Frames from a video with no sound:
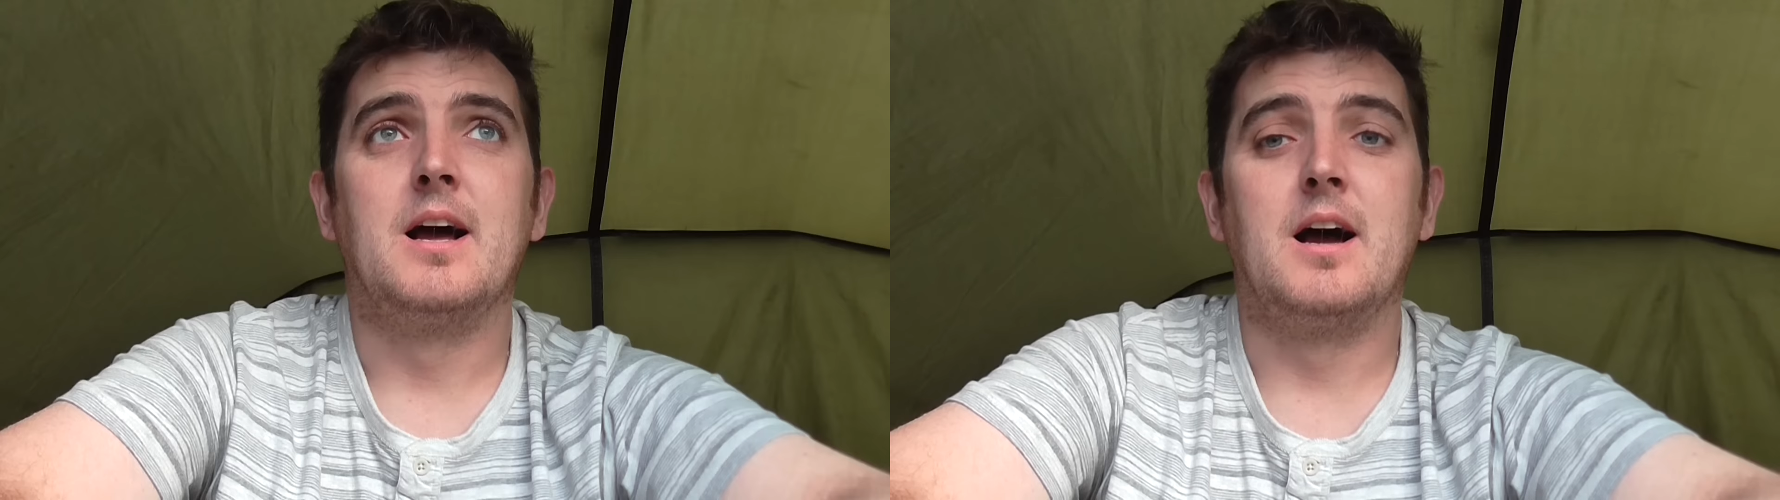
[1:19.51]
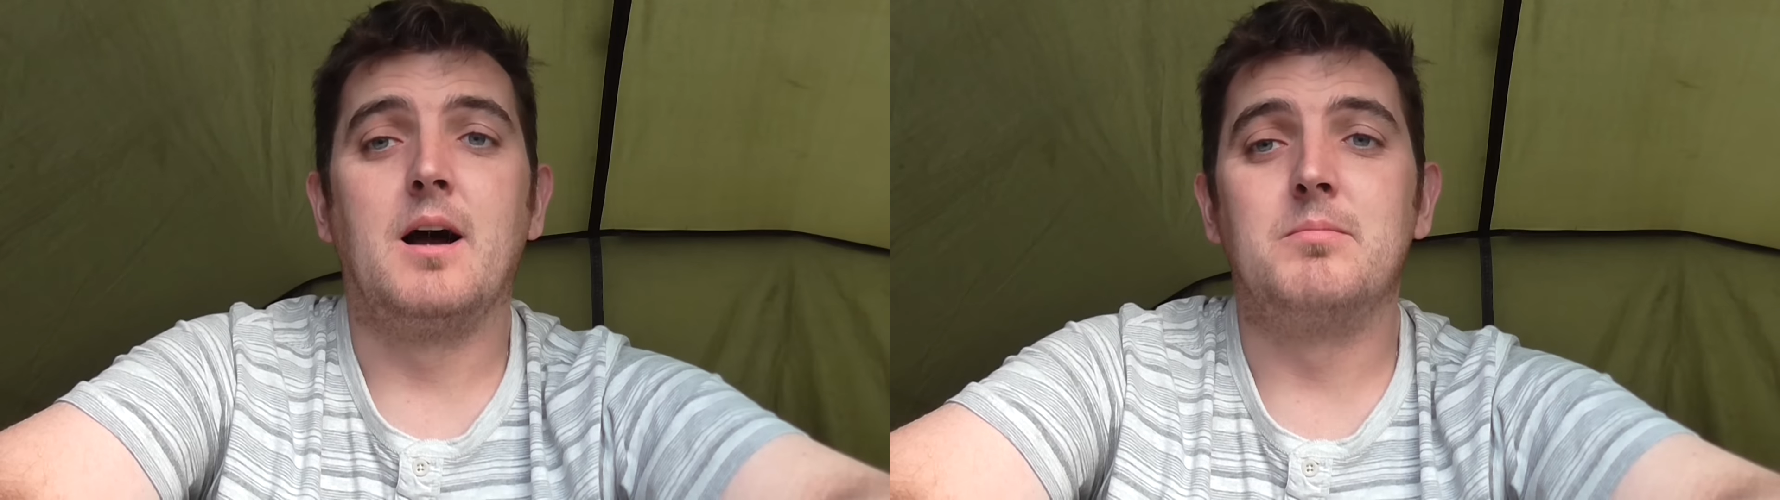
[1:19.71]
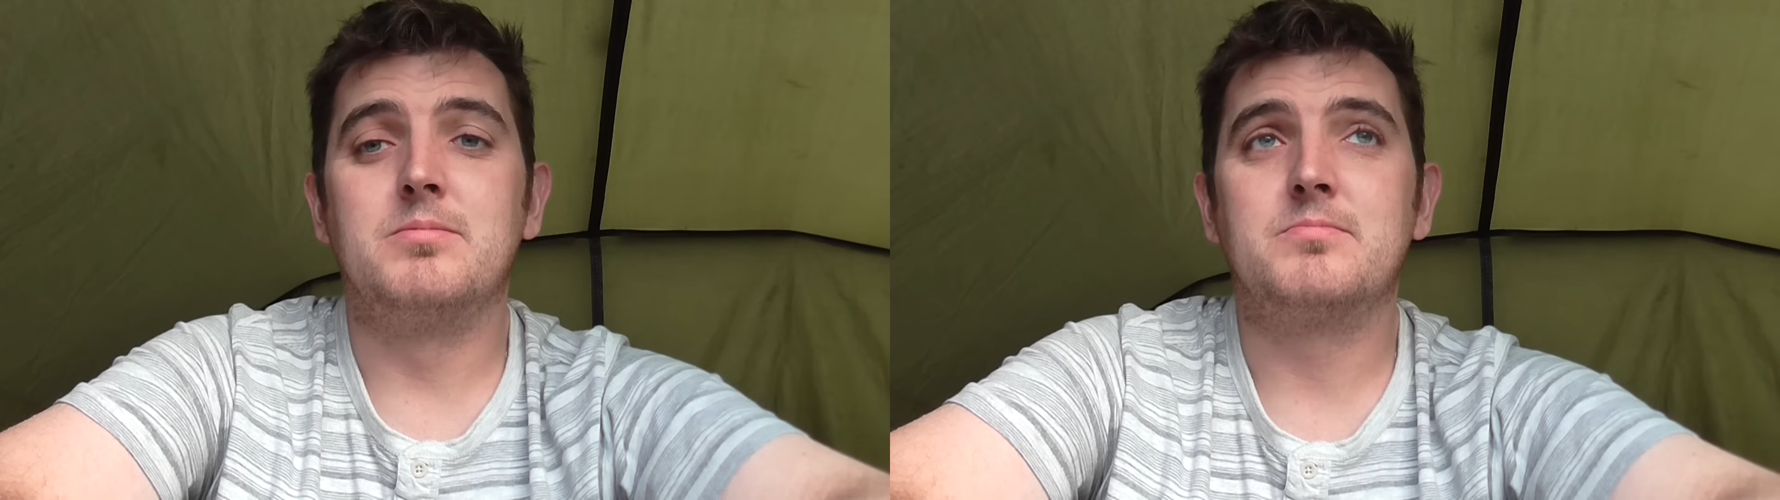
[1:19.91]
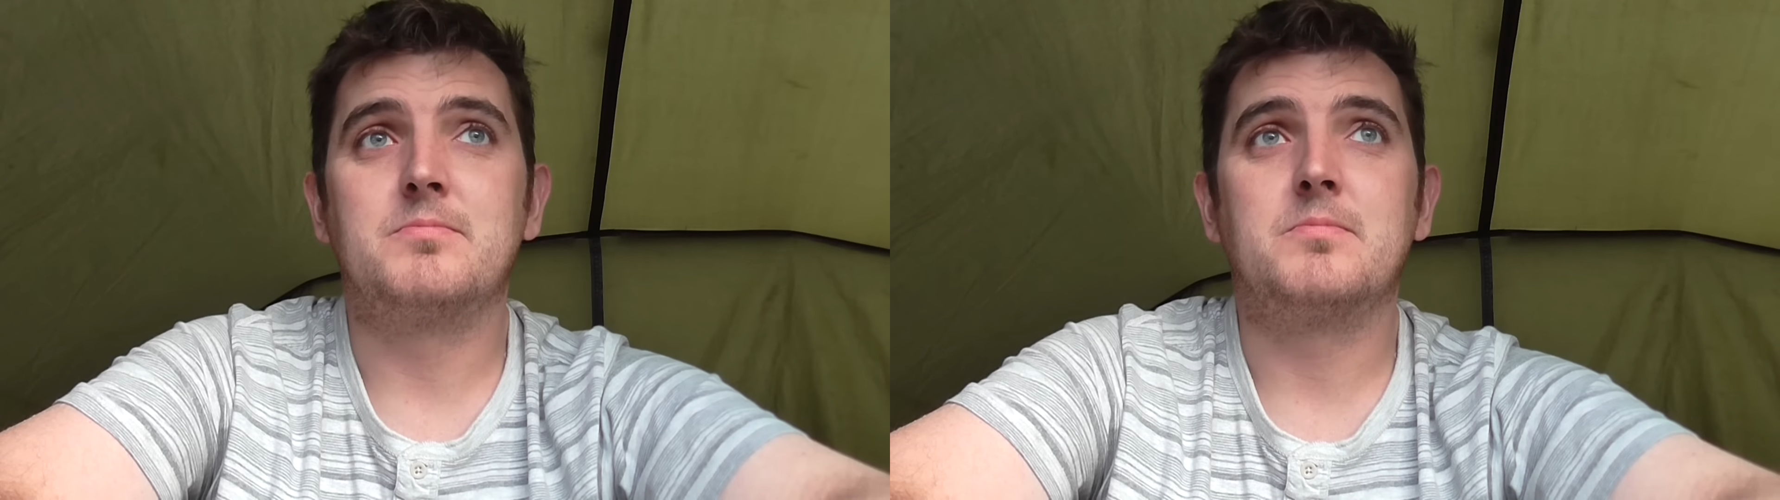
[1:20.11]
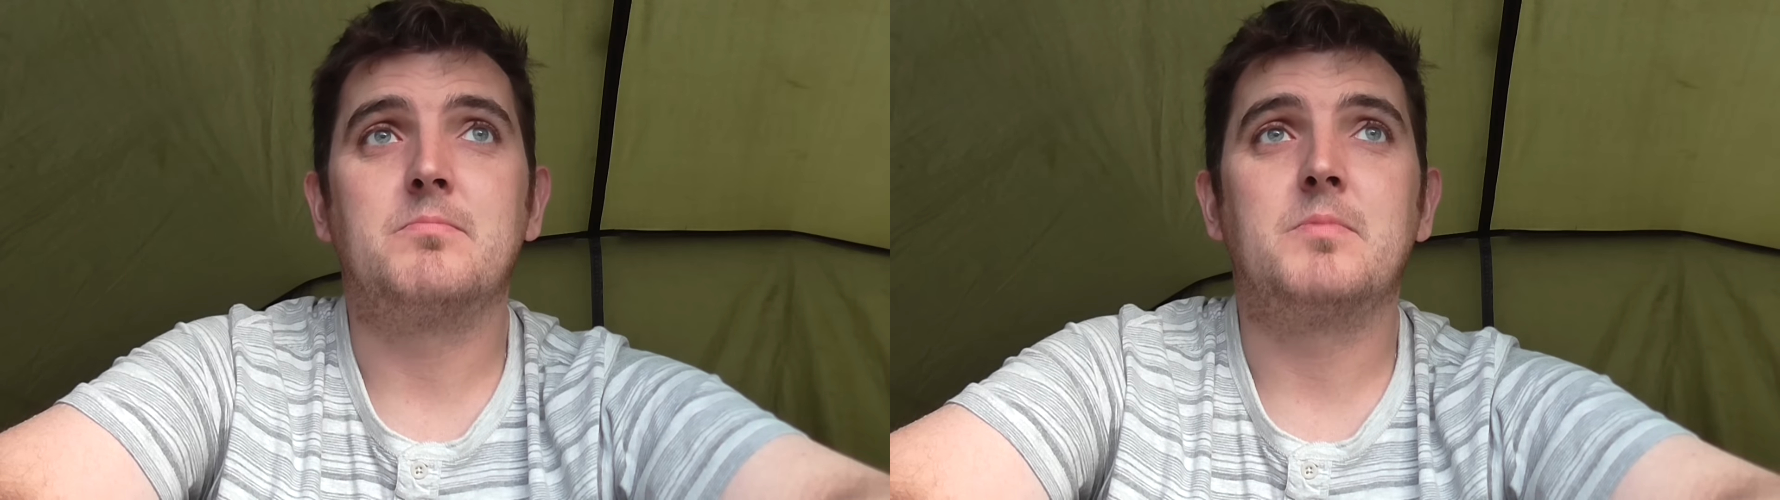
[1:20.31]

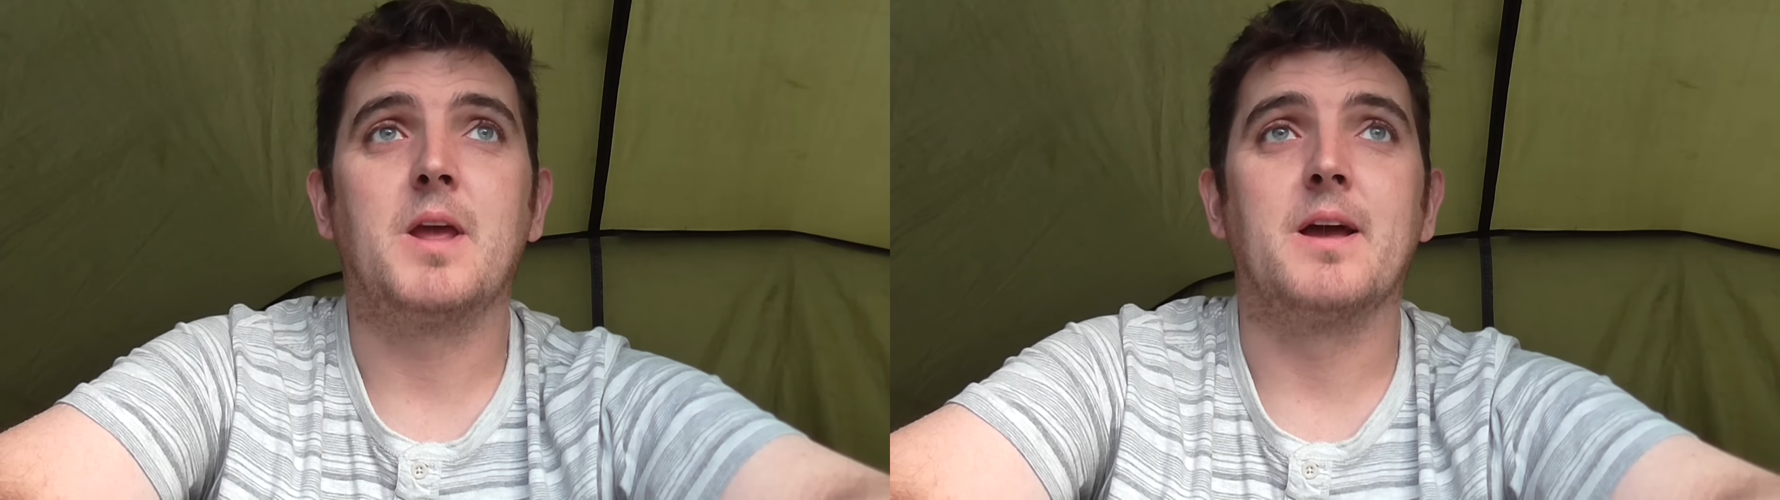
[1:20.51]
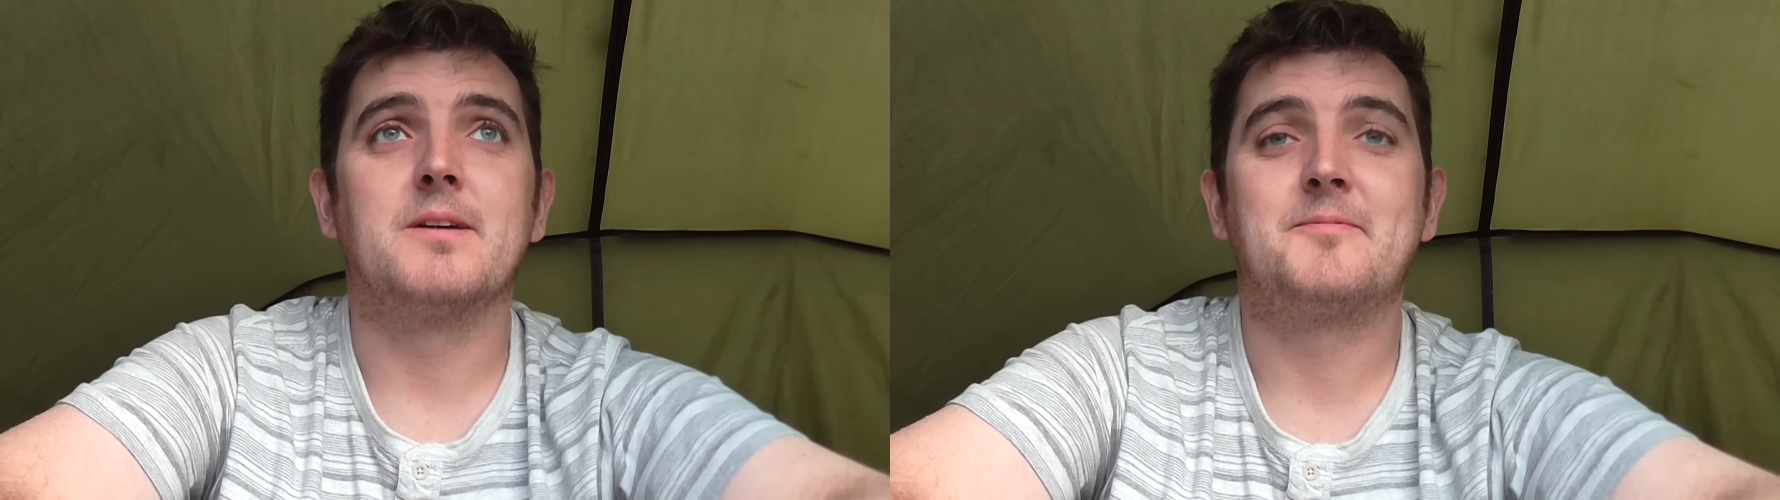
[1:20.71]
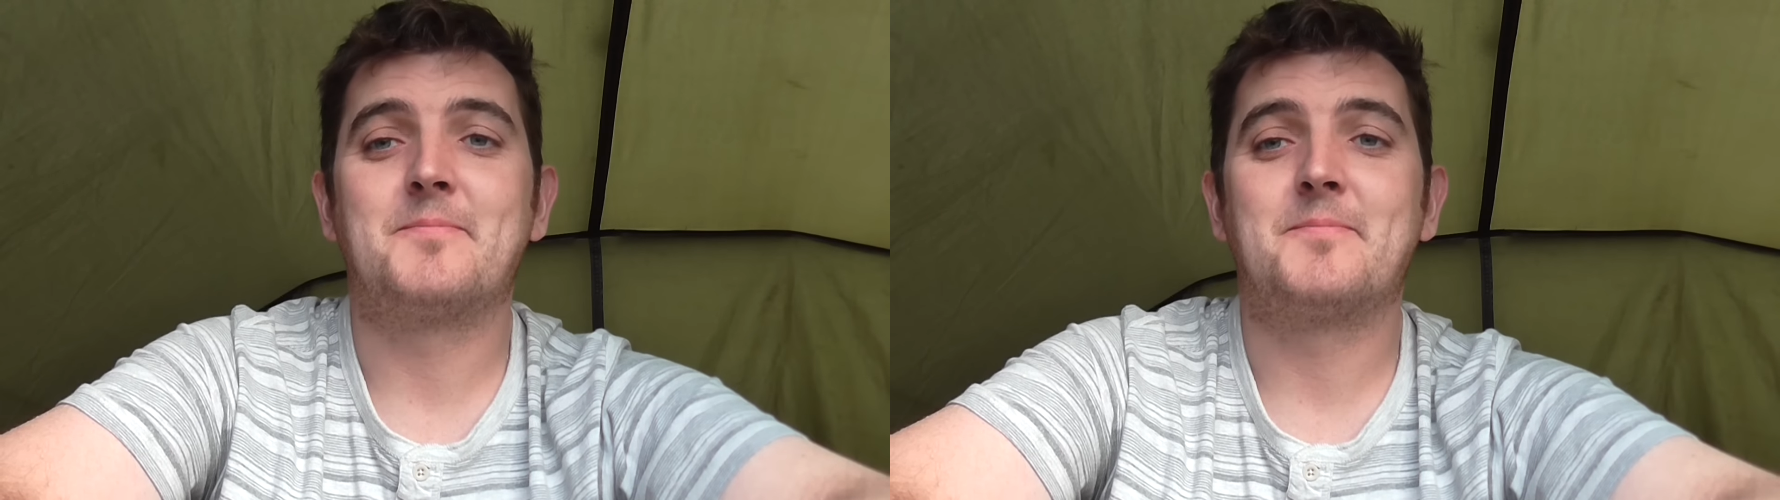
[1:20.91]
Yeah,